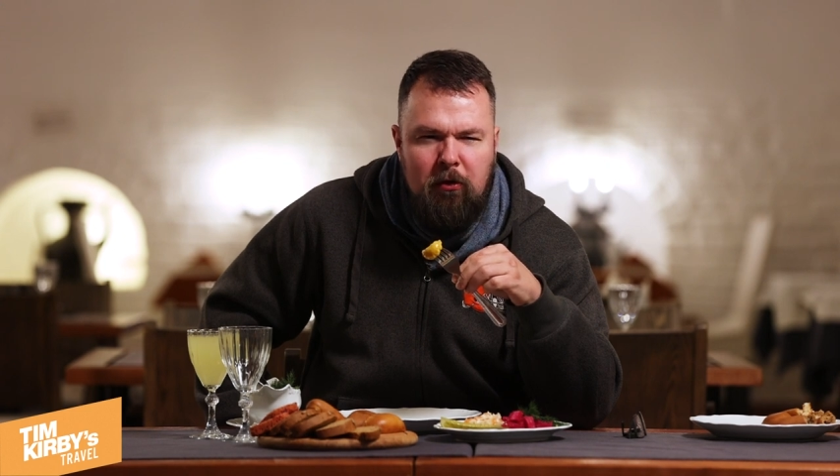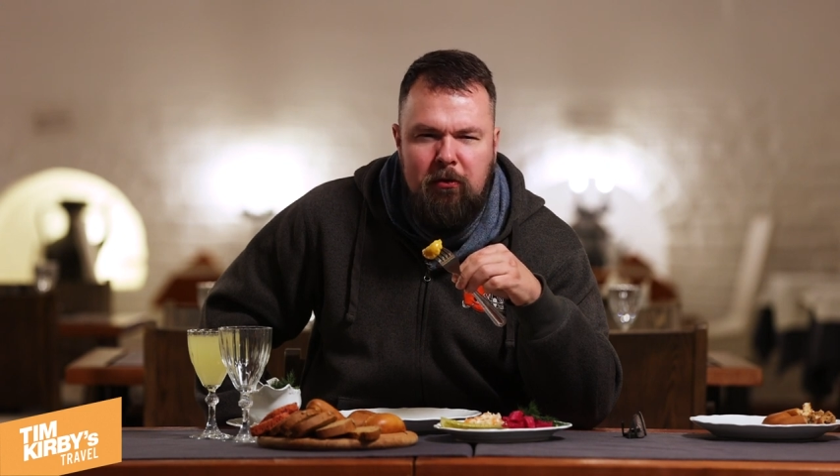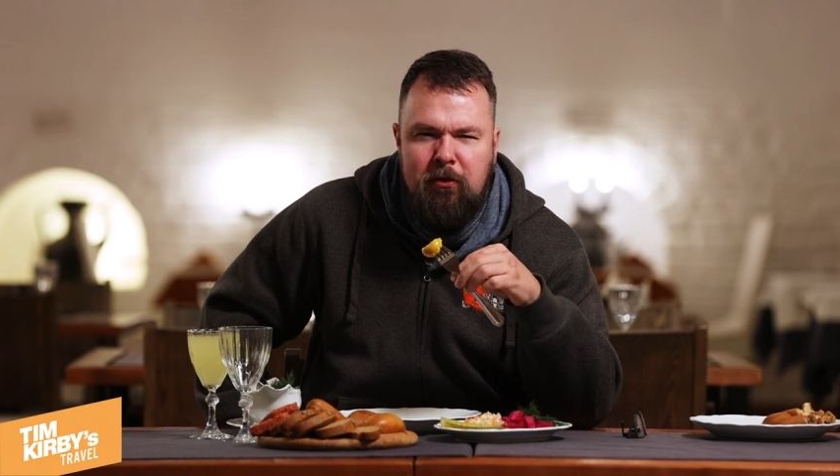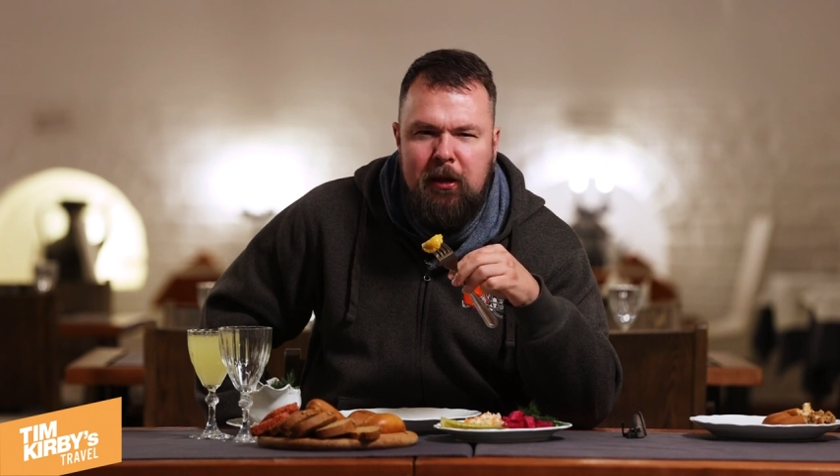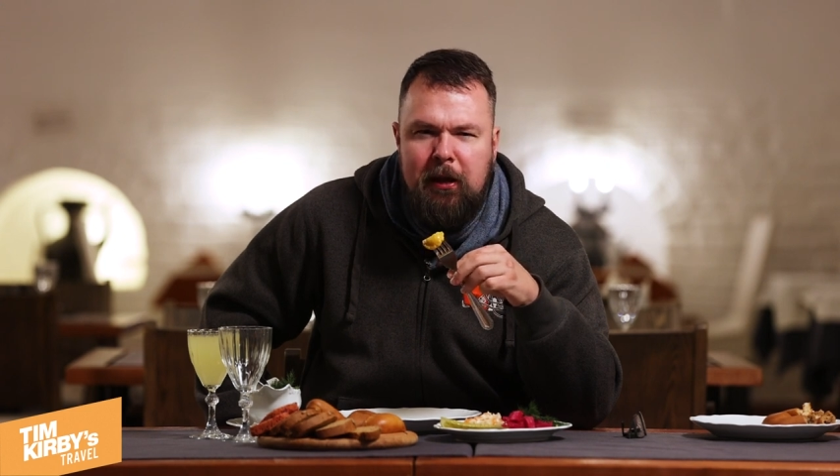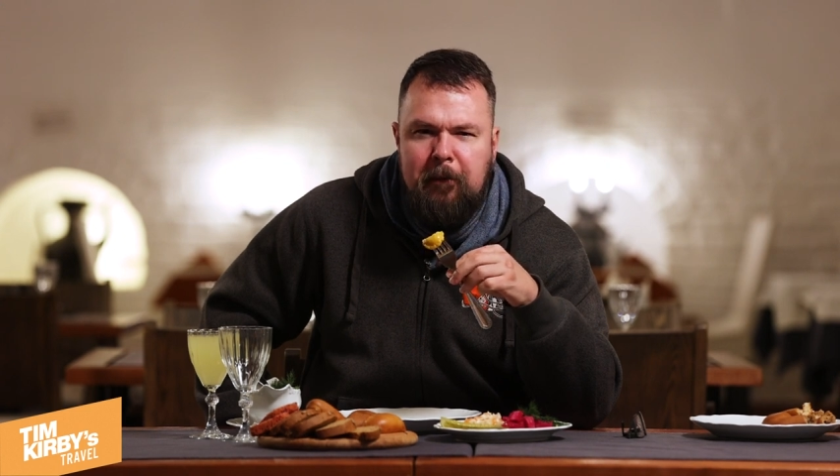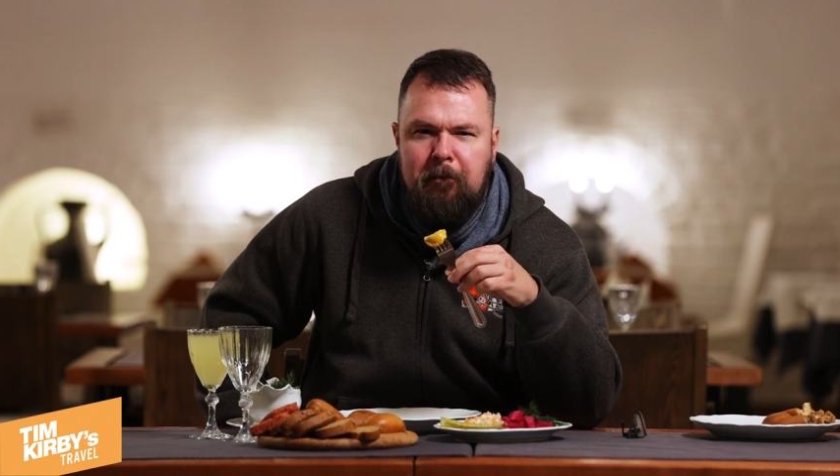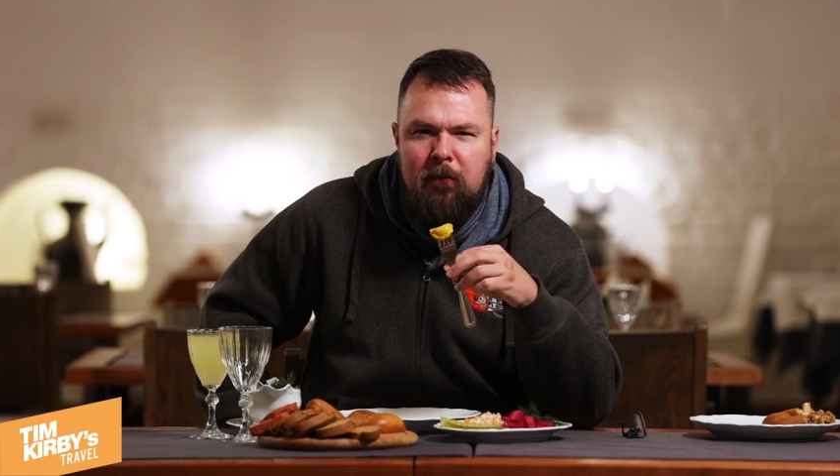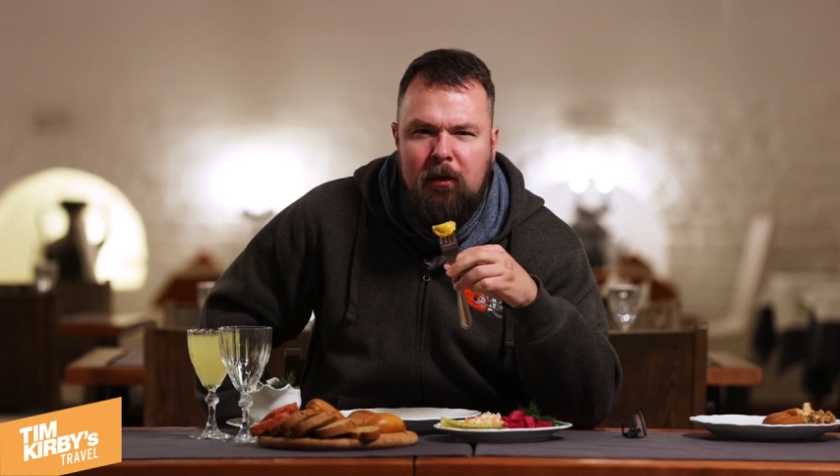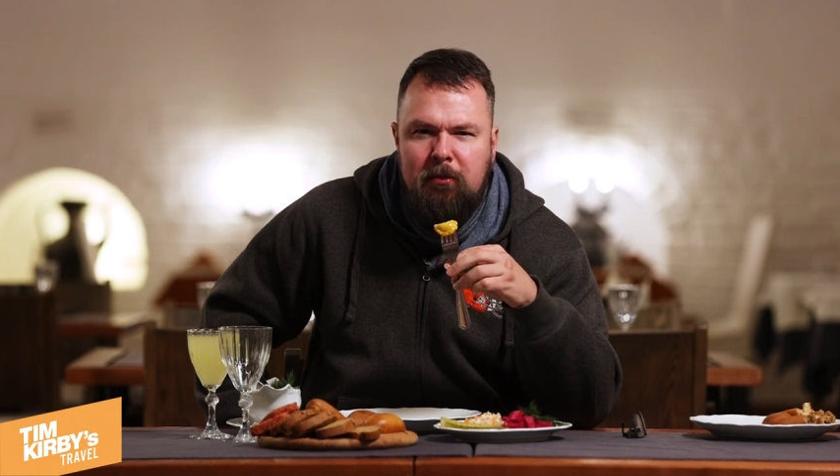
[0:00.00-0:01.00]
earthy,
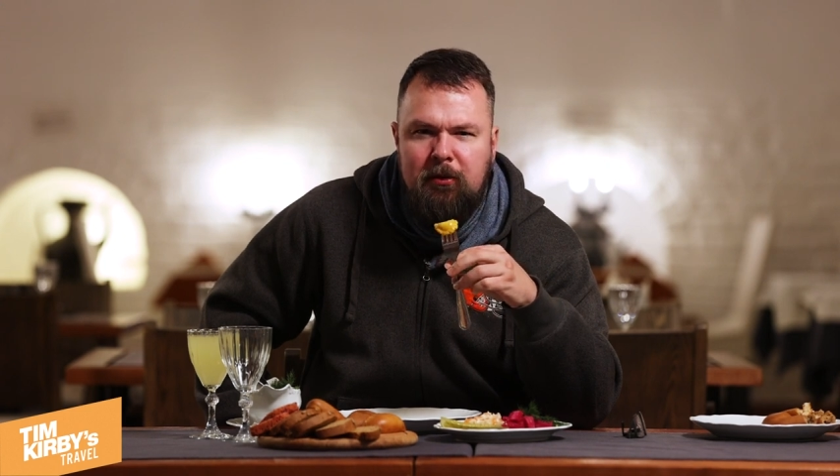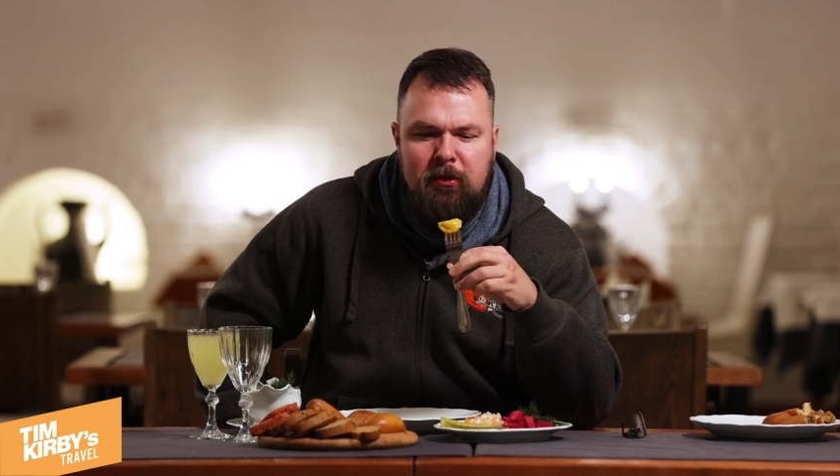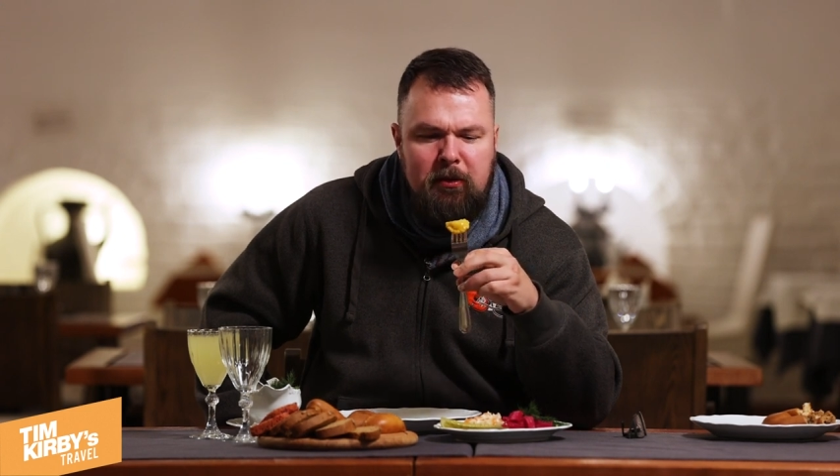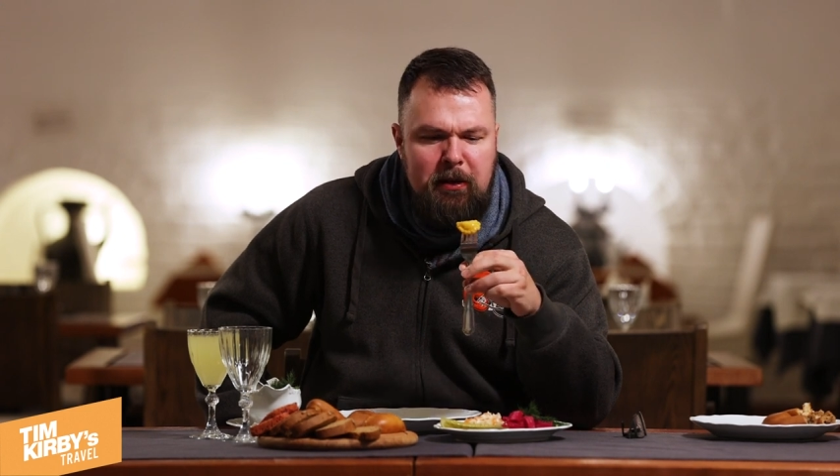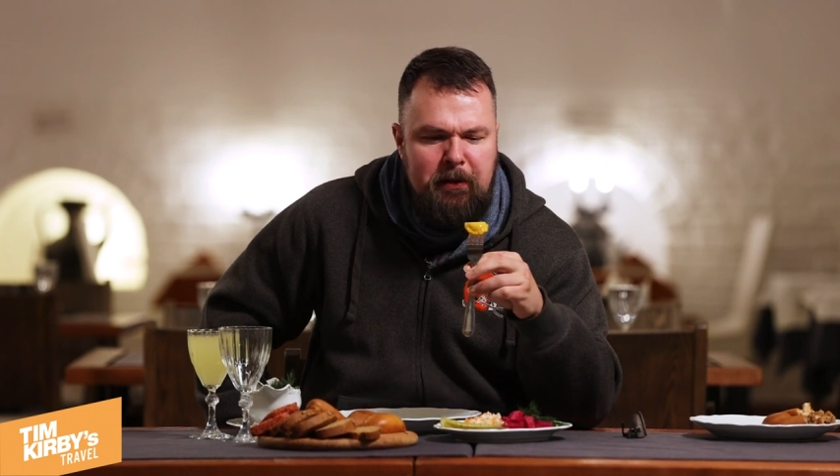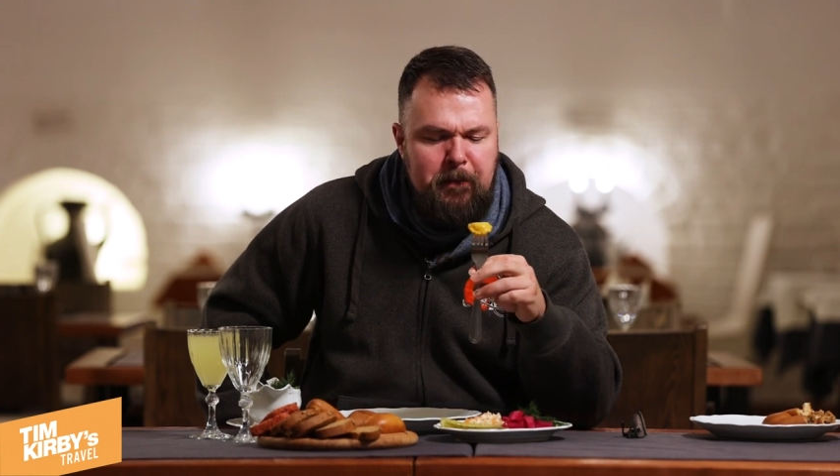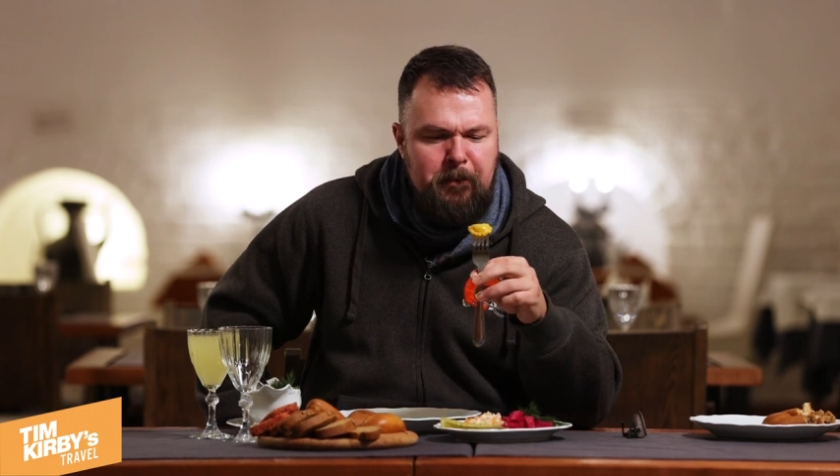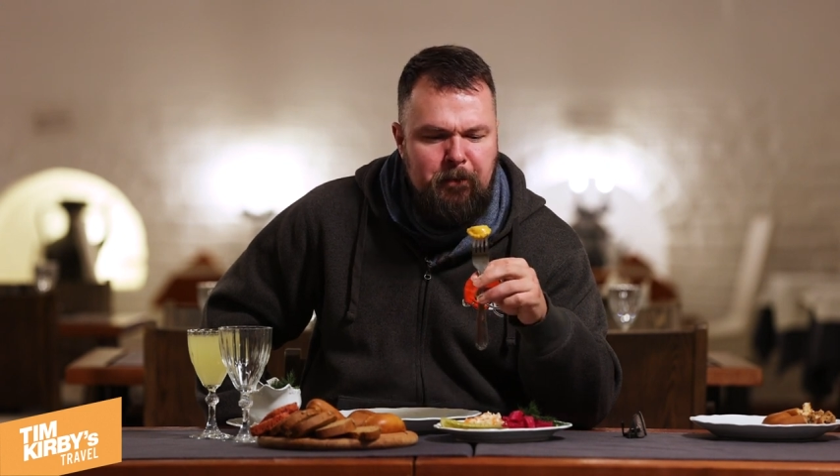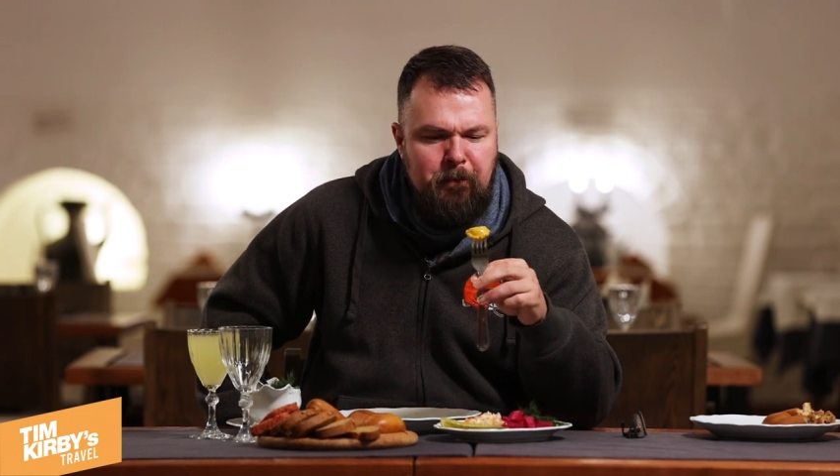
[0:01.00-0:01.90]
almost like,